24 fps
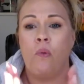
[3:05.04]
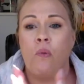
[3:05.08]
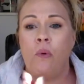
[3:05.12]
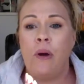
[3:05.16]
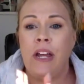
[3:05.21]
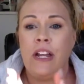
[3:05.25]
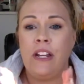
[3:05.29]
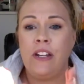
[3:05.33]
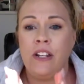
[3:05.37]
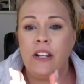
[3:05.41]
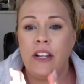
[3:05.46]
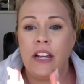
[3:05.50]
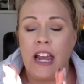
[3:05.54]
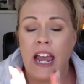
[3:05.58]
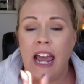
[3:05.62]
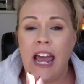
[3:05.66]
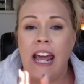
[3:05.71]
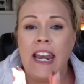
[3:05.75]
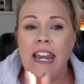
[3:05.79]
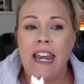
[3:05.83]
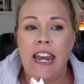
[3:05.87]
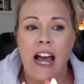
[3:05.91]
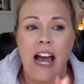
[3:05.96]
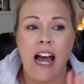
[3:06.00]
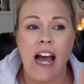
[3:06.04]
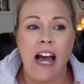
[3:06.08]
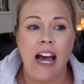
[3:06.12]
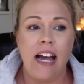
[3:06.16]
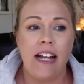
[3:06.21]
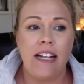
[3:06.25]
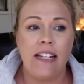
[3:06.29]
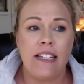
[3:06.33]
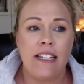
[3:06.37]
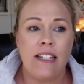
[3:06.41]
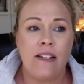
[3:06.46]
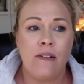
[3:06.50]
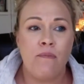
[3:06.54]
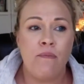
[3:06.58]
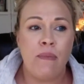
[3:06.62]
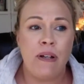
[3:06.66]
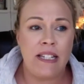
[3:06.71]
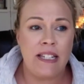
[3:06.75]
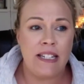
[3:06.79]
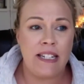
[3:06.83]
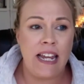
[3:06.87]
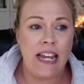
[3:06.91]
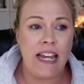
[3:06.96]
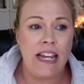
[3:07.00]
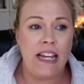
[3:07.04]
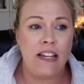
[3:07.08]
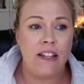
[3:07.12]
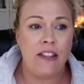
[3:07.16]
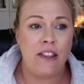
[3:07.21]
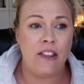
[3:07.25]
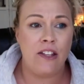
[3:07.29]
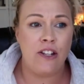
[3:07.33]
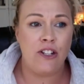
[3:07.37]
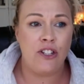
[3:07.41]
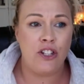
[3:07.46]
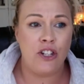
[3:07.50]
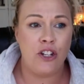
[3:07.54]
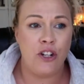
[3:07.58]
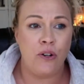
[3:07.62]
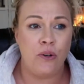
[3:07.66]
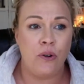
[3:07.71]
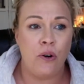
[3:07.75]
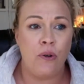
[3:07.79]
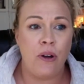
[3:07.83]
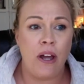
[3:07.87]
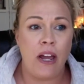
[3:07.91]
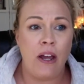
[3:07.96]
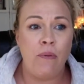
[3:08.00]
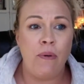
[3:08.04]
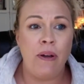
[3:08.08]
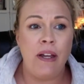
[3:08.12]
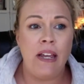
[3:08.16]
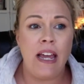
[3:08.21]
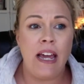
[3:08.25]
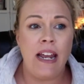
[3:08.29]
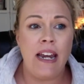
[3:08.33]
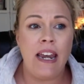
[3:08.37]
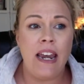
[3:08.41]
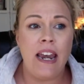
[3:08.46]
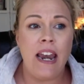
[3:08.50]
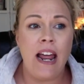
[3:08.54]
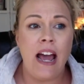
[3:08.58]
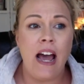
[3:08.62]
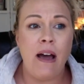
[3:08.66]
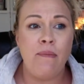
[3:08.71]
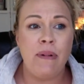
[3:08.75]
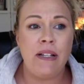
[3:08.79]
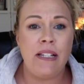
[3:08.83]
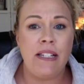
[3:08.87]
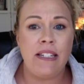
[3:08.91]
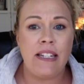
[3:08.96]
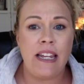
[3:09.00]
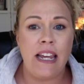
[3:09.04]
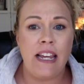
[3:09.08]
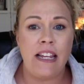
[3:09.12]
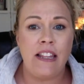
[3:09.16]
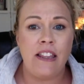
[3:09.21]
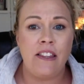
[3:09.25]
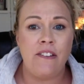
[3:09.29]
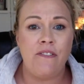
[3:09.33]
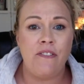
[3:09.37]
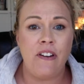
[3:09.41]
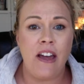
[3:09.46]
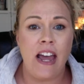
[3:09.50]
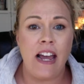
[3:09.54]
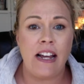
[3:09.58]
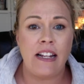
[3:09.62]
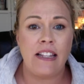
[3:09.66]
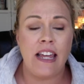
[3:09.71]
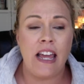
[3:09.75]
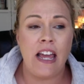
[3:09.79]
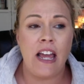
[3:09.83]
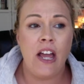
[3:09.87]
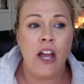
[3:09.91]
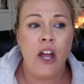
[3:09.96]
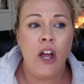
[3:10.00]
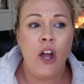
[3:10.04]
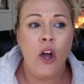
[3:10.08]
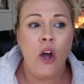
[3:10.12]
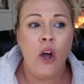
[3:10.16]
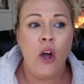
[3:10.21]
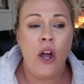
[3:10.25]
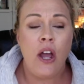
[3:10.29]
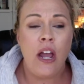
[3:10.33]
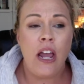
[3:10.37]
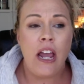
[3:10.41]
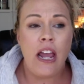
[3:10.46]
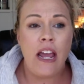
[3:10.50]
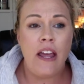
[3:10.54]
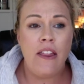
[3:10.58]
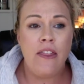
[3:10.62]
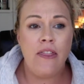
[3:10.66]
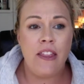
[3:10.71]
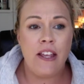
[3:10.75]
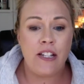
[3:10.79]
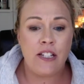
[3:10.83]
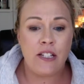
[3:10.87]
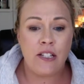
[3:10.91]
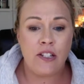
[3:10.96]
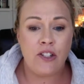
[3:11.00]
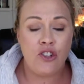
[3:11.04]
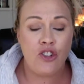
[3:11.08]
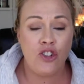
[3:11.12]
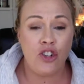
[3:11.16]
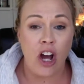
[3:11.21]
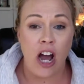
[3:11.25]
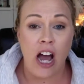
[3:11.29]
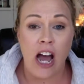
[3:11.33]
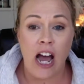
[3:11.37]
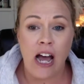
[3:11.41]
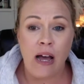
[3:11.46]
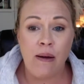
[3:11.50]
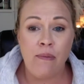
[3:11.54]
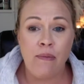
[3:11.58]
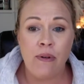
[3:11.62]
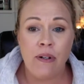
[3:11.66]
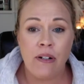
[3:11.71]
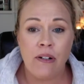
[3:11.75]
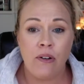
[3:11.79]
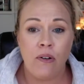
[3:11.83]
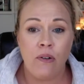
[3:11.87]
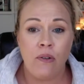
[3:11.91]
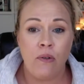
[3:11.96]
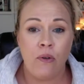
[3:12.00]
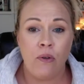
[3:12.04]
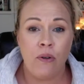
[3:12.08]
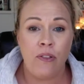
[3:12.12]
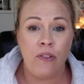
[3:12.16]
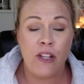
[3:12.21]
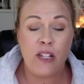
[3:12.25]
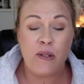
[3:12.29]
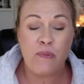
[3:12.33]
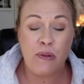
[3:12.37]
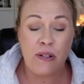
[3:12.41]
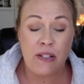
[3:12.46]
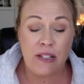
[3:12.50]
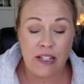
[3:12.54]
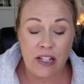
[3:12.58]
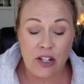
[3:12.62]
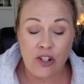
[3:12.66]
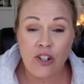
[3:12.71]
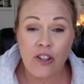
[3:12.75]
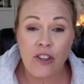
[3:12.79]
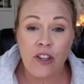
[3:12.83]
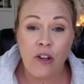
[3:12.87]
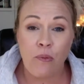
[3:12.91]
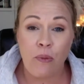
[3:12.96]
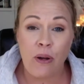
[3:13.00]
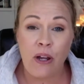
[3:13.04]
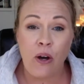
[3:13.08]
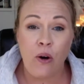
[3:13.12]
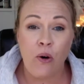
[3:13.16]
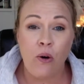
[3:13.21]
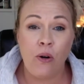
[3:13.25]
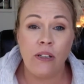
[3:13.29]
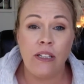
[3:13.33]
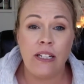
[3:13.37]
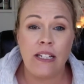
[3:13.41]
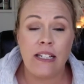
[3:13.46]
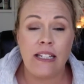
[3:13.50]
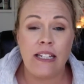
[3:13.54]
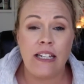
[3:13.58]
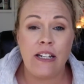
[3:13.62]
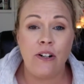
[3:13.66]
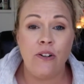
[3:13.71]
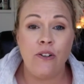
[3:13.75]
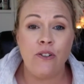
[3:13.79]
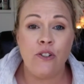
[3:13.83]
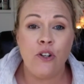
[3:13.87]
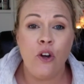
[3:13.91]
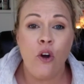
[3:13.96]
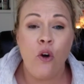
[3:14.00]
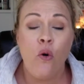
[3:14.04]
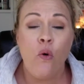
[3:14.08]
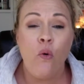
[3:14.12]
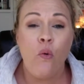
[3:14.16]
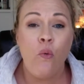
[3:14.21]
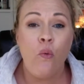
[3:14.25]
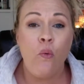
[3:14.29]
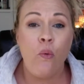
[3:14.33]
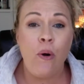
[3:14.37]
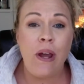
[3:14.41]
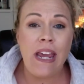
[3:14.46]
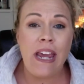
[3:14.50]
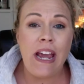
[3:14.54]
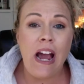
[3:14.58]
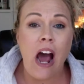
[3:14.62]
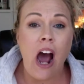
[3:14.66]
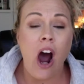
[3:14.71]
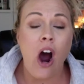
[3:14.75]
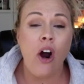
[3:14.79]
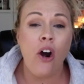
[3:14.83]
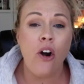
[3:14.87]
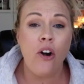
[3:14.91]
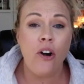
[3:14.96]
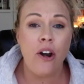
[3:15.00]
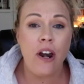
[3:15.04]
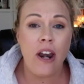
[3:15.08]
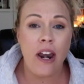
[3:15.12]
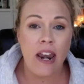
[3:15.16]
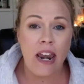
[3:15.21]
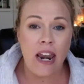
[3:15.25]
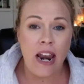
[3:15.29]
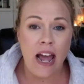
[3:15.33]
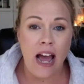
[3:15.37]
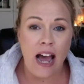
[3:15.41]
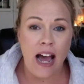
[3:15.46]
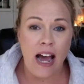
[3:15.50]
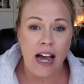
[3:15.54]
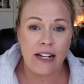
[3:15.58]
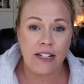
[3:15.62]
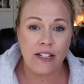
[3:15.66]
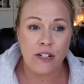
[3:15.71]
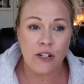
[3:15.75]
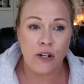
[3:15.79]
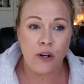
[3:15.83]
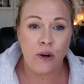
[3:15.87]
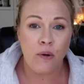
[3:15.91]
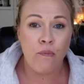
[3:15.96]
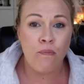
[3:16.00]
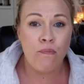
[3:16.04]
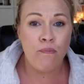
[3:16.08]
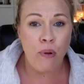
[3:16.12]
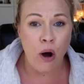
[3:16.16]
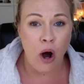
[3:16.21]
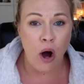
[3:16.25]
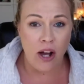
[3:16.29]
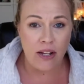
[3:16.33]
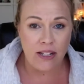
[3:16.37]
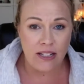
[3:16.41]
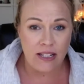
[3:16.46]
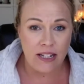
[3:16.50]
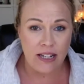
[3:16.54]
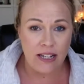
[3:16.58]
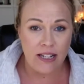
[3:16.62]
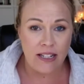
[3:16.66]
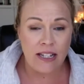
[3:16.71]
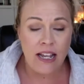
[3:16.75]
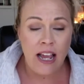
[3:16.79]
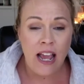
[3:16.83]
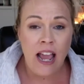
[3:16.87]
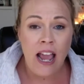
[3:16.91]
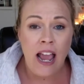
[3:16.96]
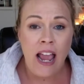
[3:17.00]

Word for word: We cannot mistake the two. Okay. We cannot mistake the fact that in this job, in this position that we hold as leaders, we are not bosses.